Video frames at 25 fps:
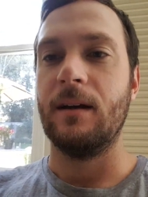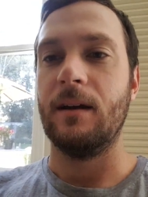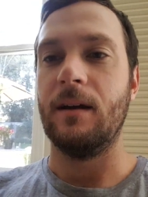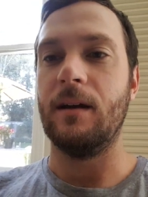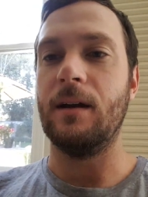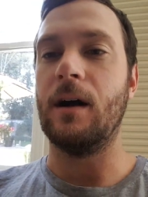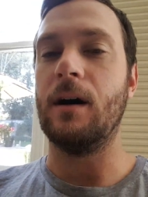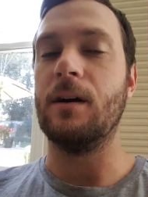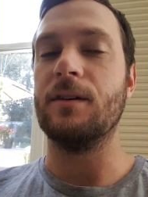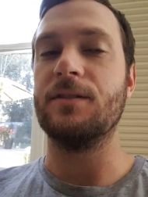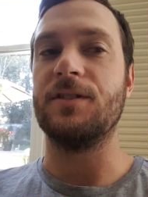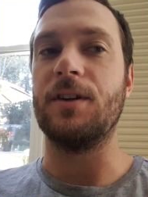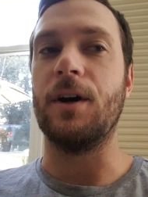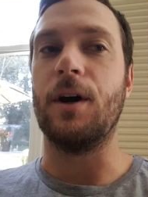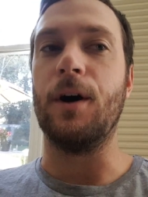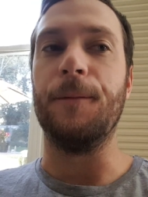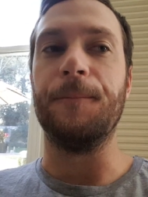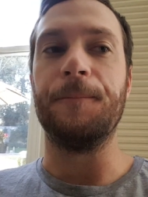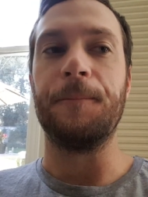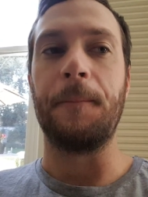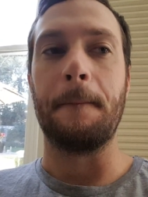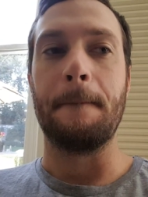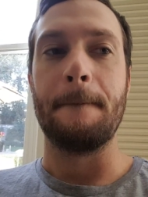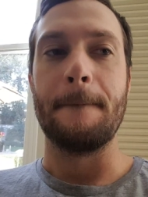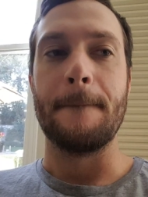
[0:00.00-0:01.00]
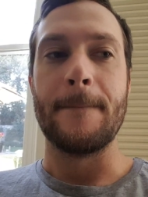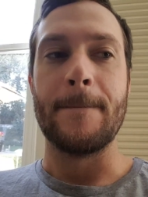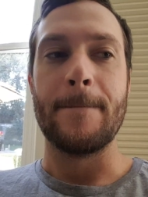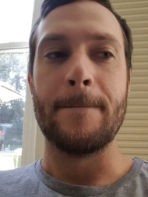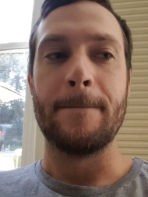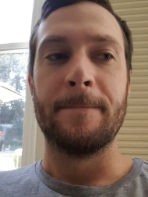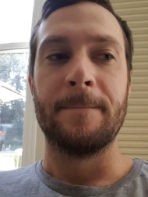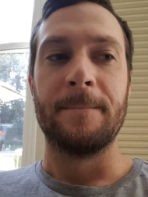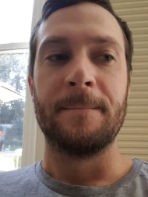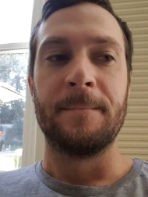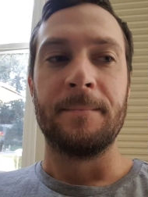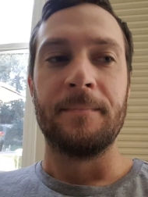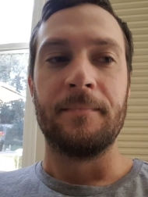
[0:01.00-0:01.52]
you know so
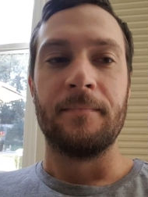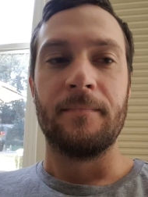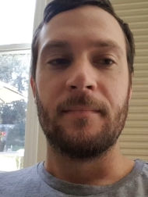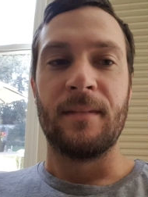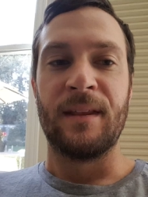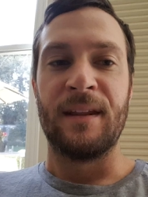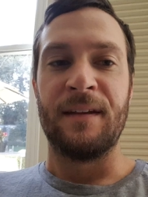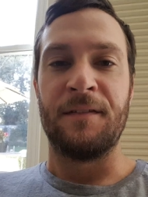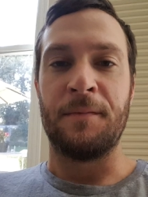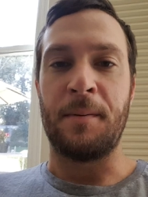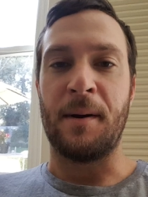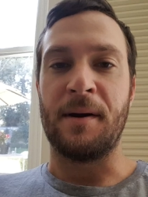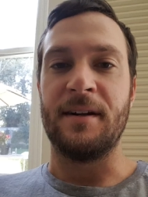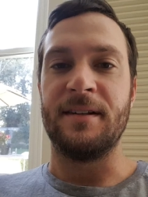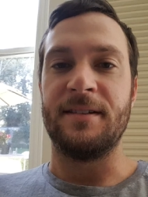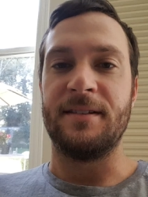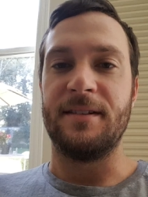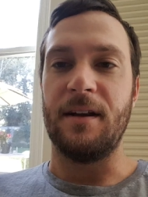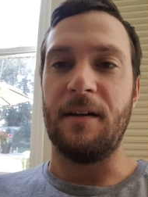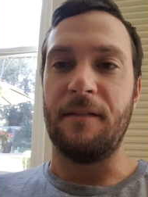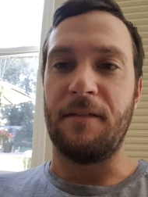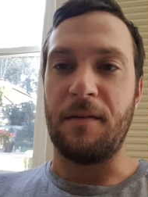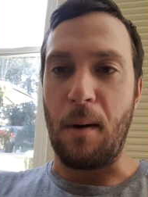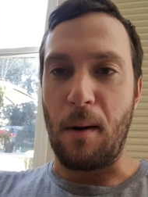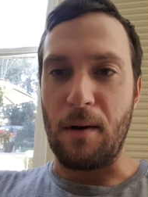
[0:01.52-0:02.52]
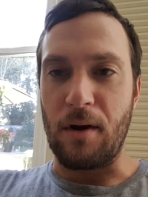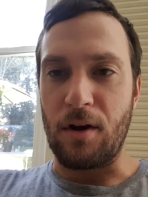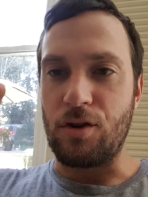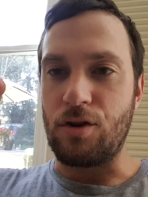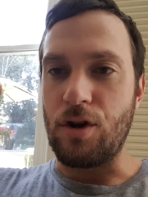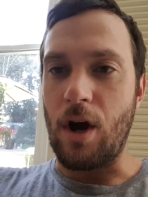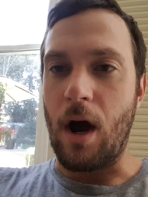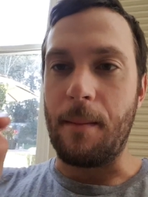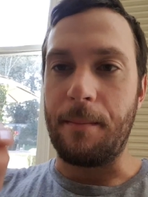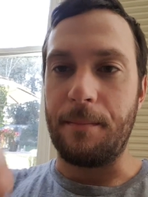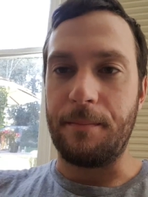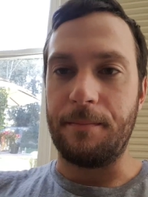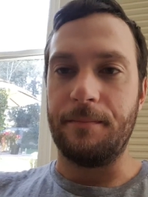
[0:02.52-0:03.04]
if you're, to, if you're at to
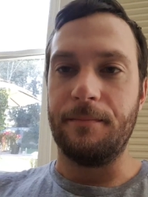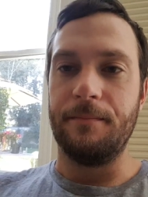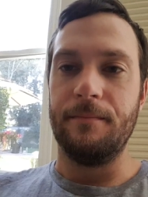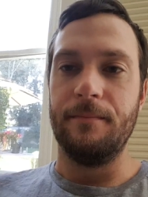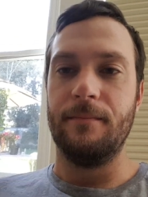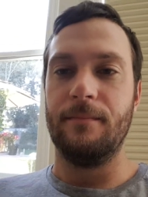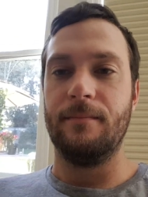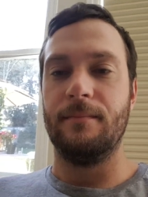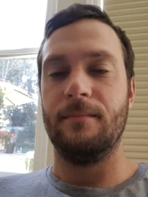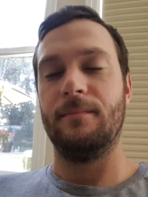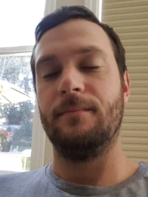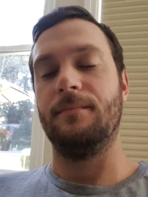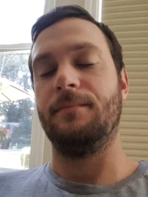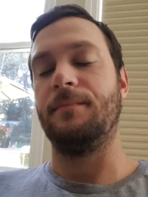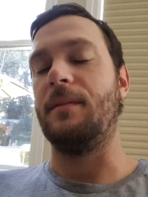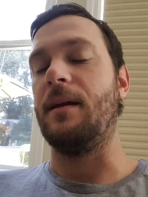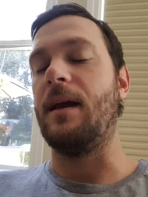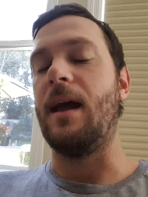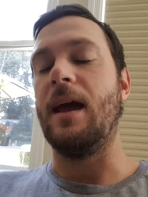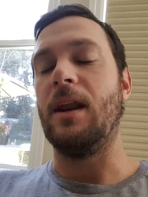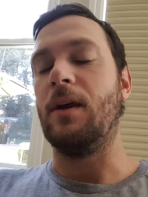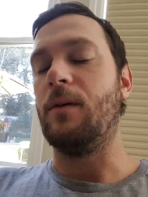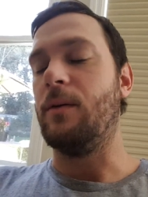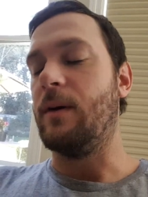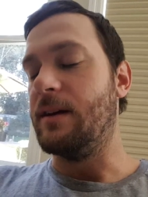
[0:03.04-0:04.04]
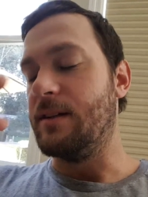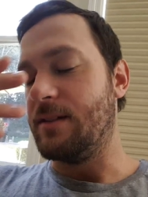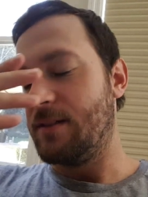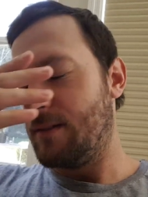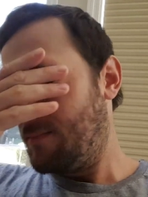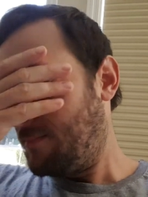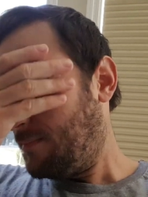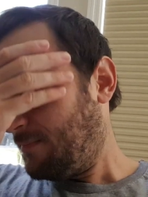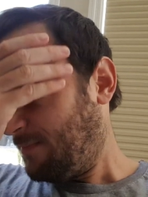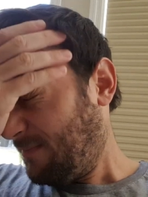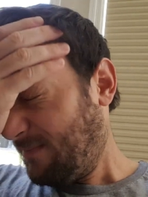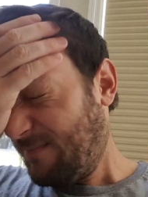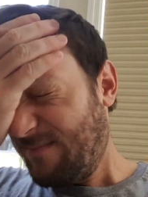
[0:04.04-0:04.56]
drop anyways
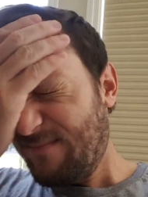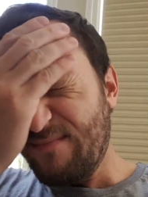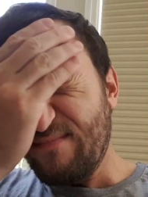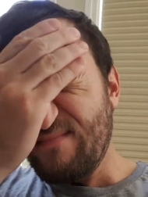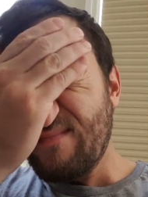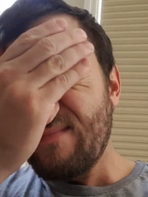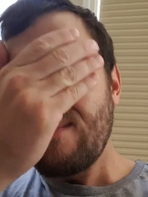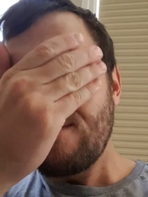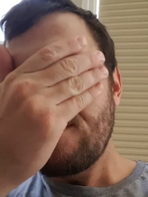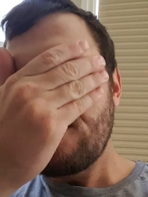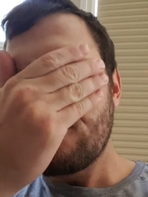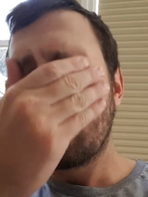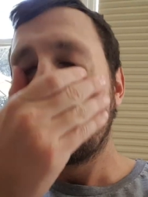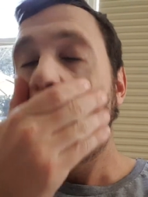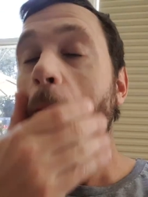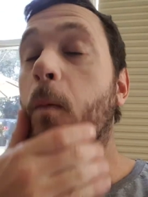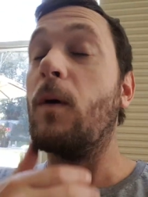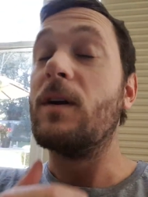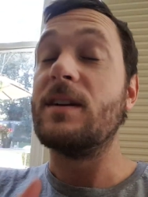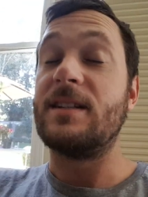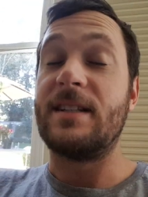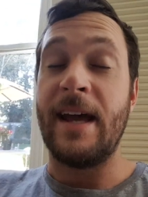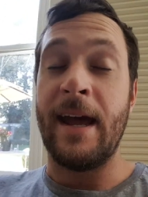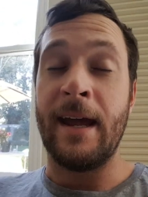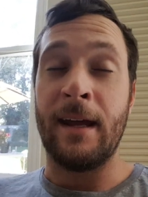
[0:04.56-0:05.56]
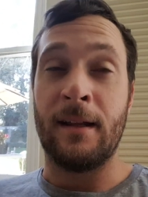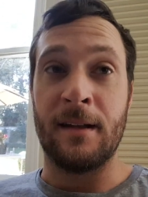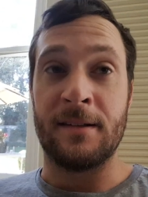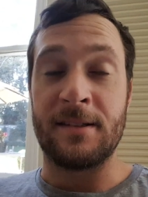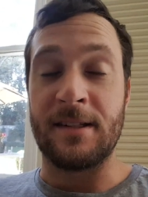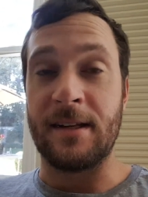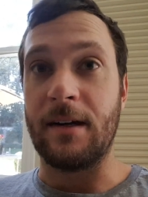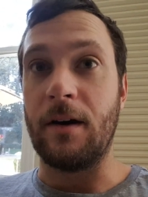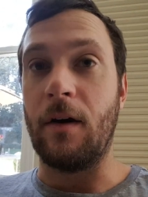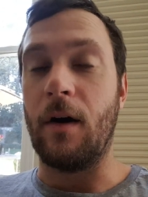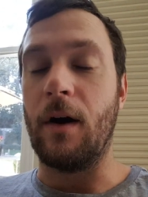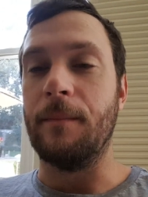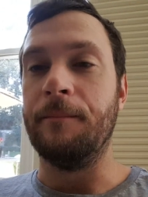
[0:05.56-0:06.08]
one take let's
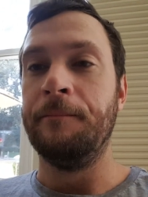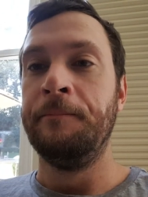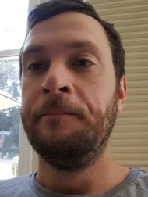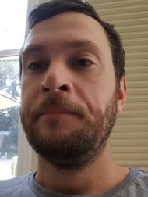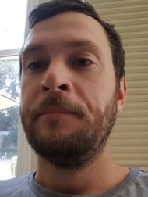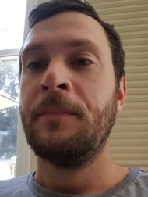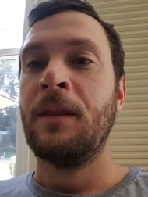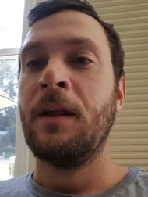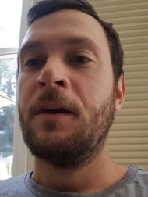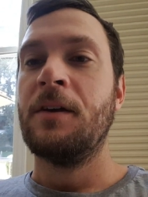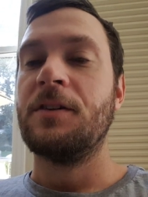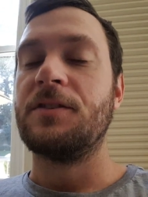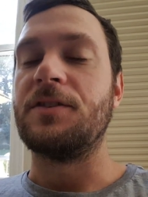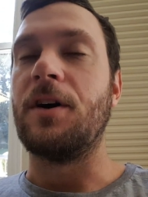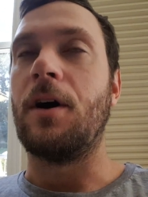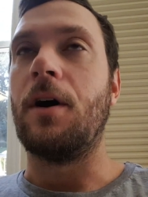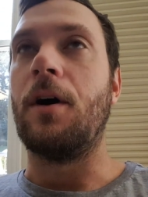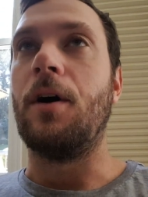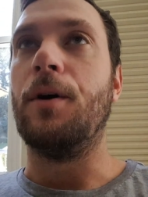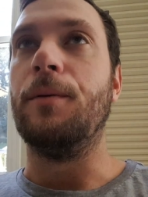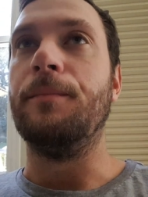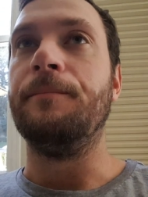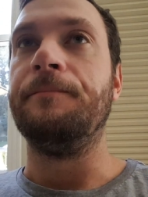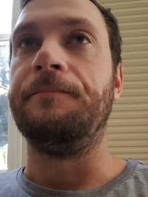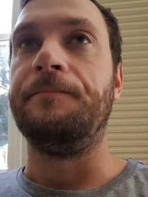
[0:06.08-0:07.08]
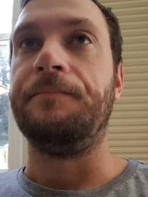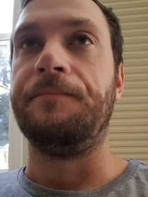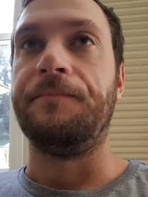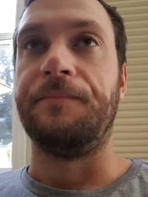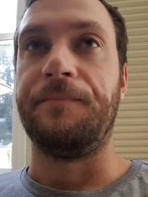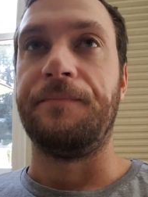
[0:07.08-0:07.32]
get going so